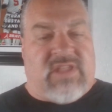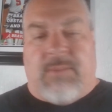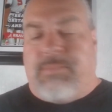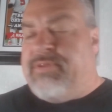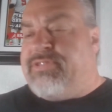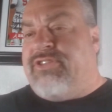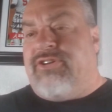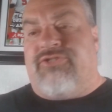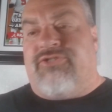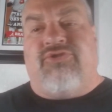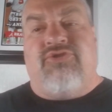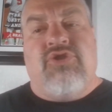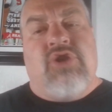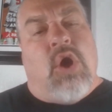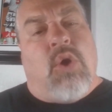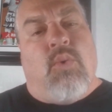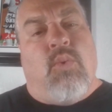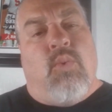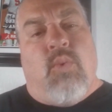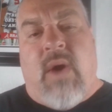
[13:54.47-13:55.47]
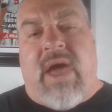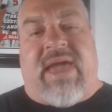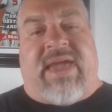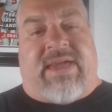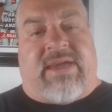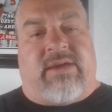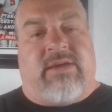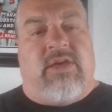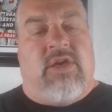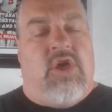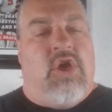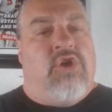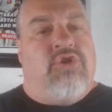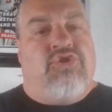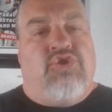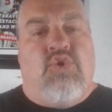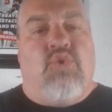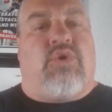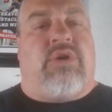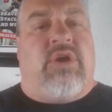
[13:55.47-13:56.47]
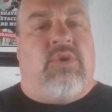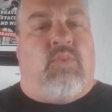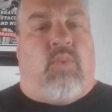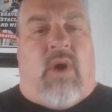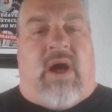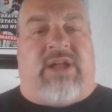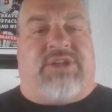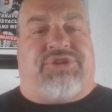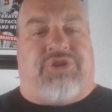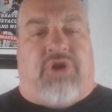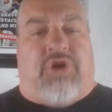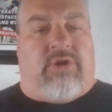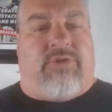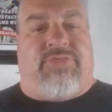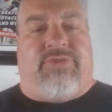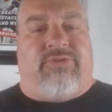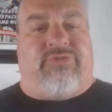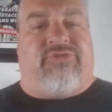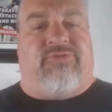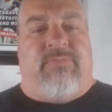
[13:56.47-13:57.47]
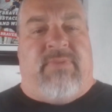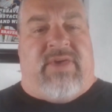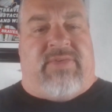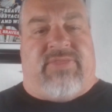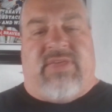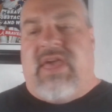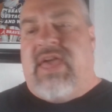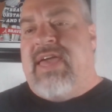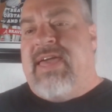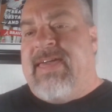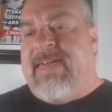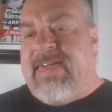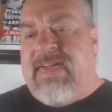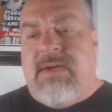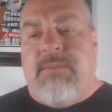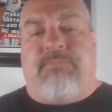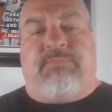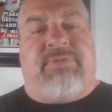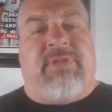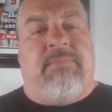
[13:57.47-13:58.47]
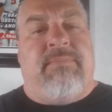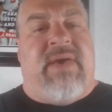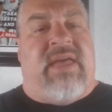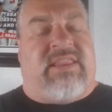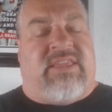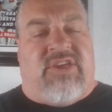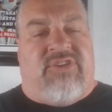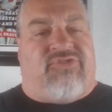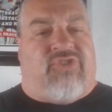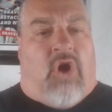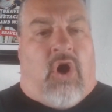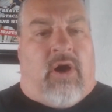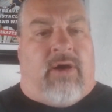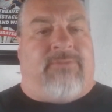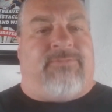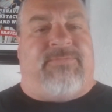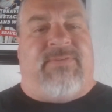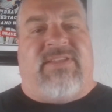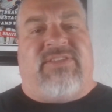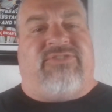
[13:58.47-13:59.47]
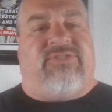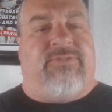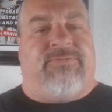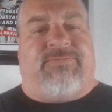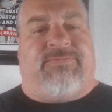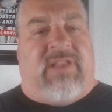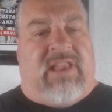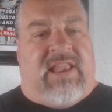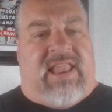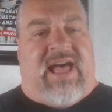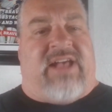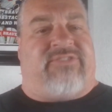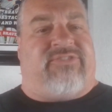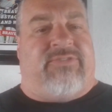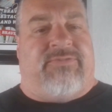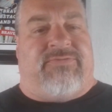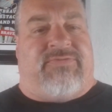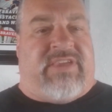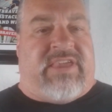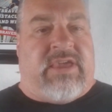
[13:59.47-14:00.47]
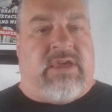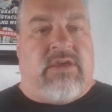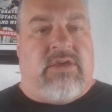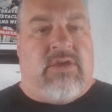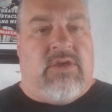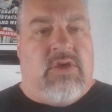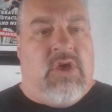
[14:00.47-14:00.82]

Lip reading: But there's no way you could watch Arthur Smith implement his offensive philosophy